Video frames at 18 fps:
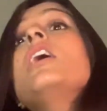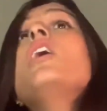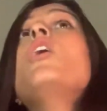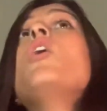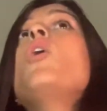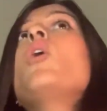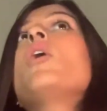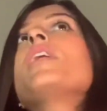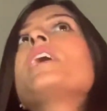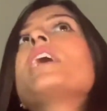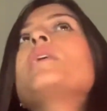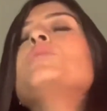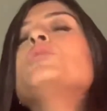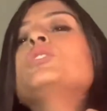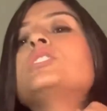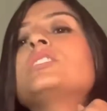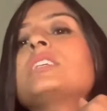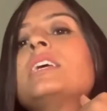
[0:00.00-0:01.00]
or I
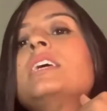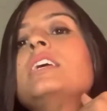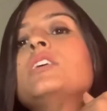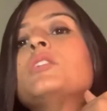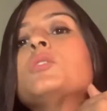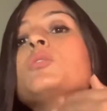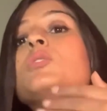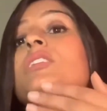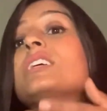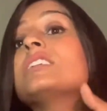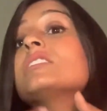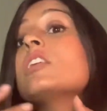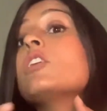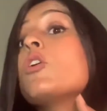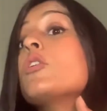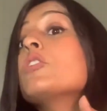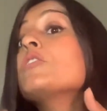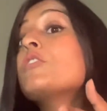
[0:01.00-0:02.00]
would say, there's a
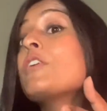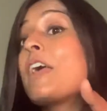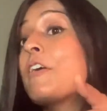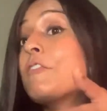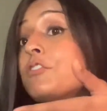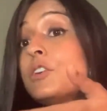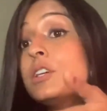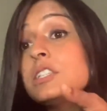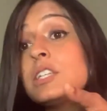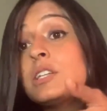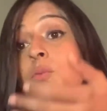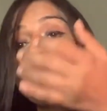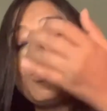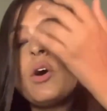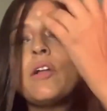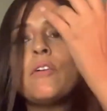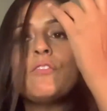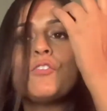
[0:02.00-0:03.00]
lot of effort
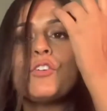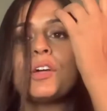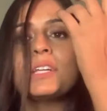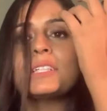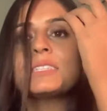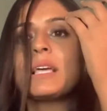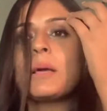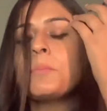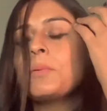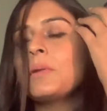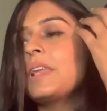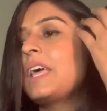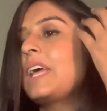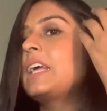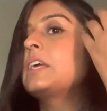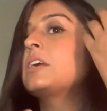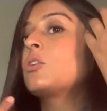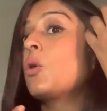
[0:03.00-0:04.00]
involved. For example,
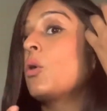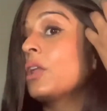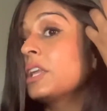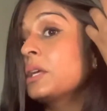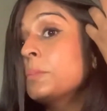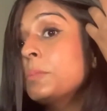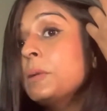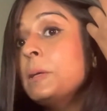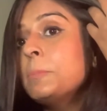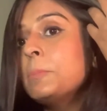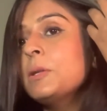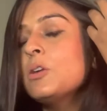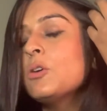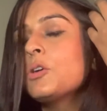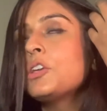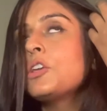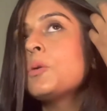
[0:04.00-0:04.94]
like calling people on your